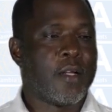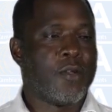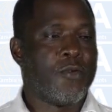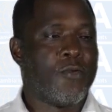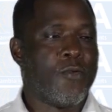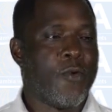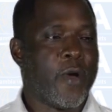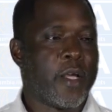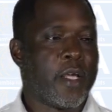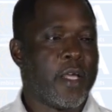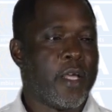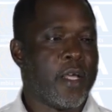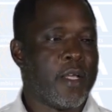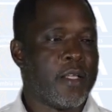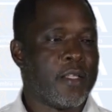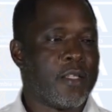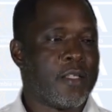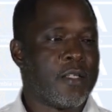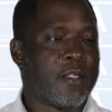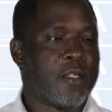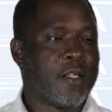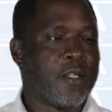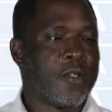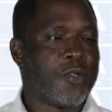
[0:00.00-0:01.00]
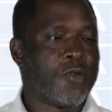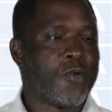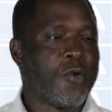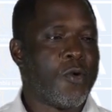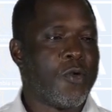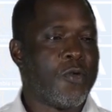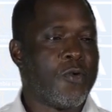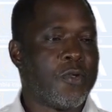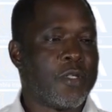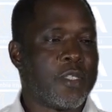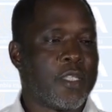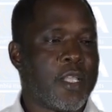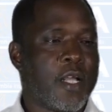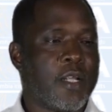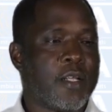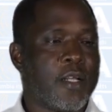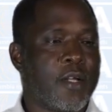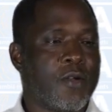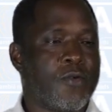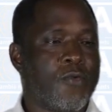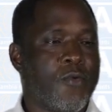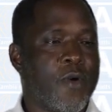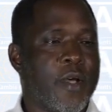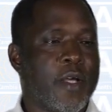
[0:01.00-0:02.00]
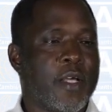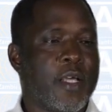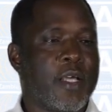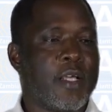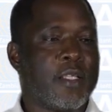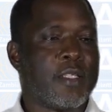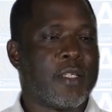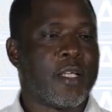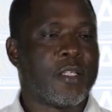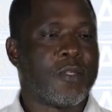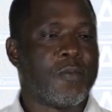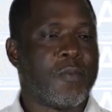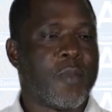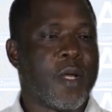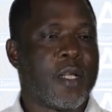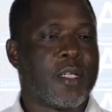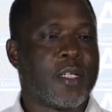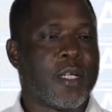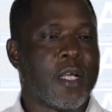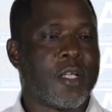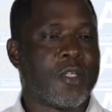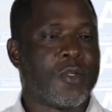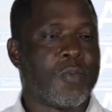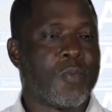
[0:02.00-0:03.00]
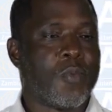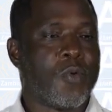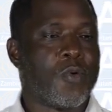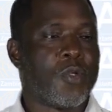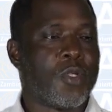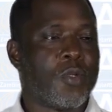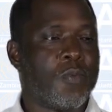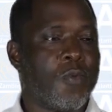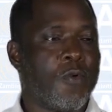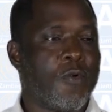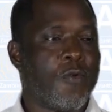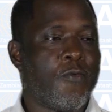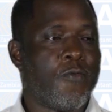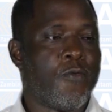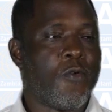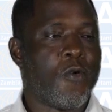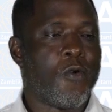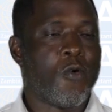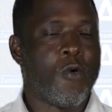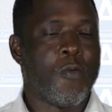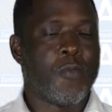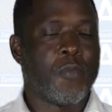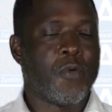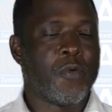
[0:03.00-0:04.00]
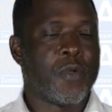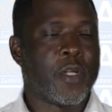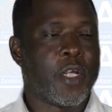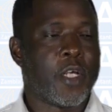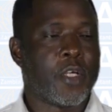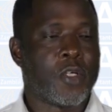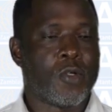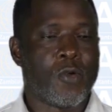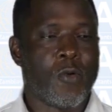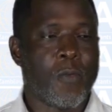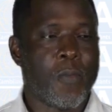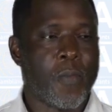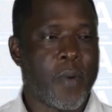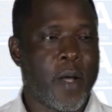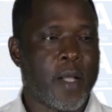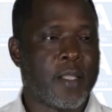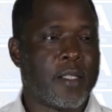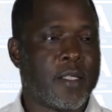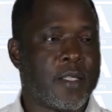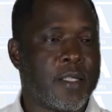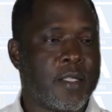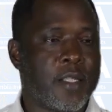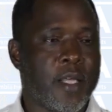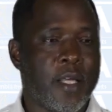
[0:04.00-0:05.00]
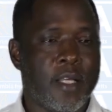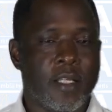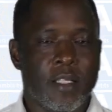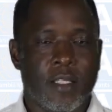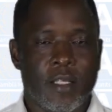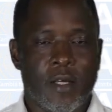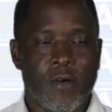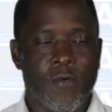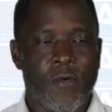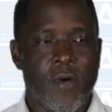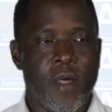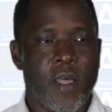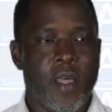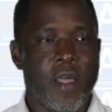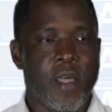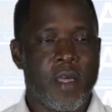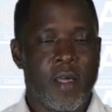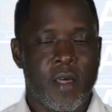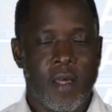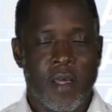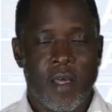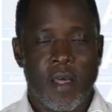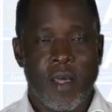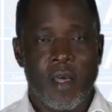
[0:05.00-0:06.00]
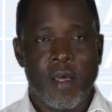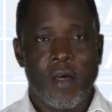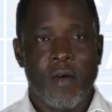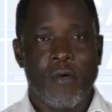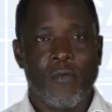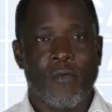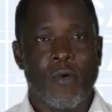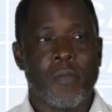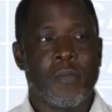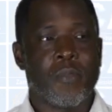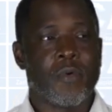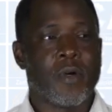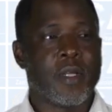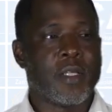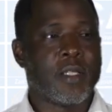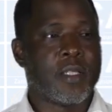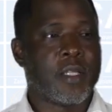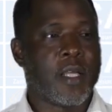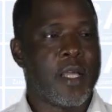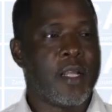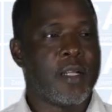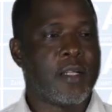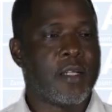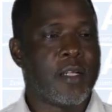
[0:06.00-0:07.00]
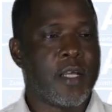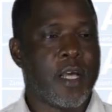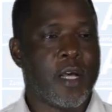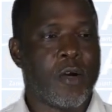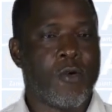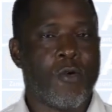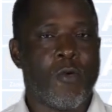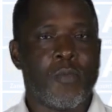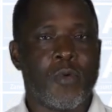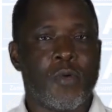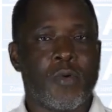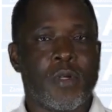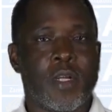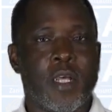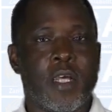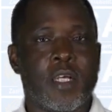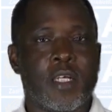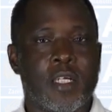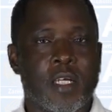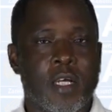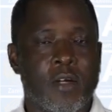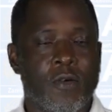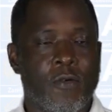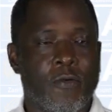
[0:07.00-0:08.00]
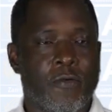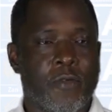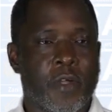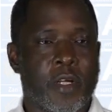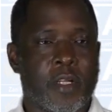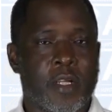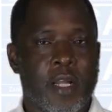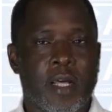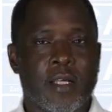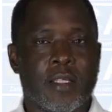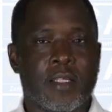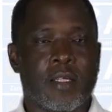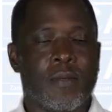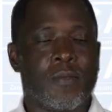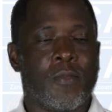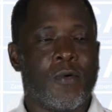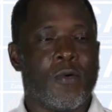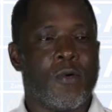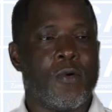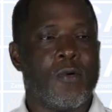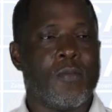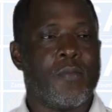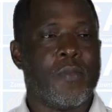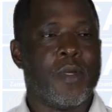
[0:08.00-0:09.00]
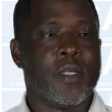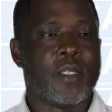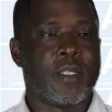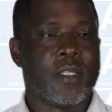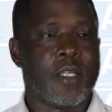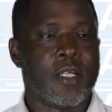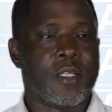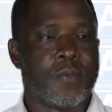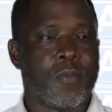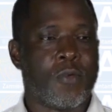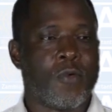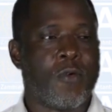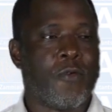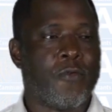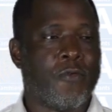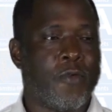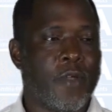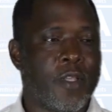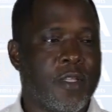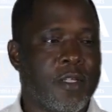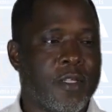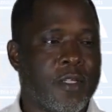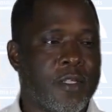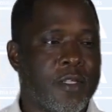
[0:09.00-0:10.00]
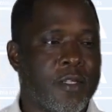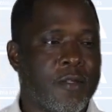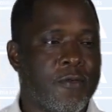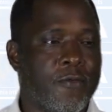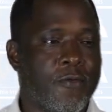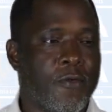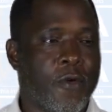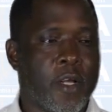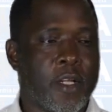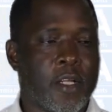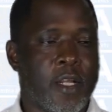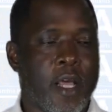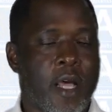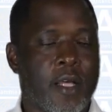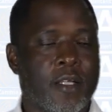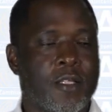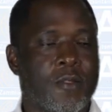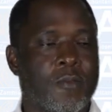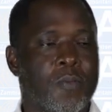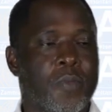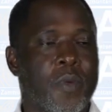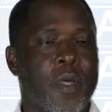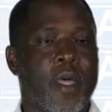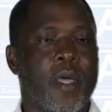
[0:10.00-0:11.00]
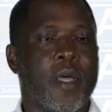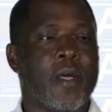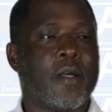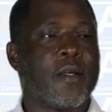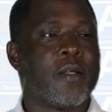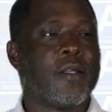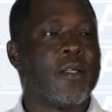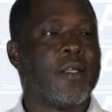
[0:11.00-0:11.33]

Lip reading: workings. So use standard workings as much as possible for computational parts. There is a way we present a computation of the taxable business profits for a taxpayer,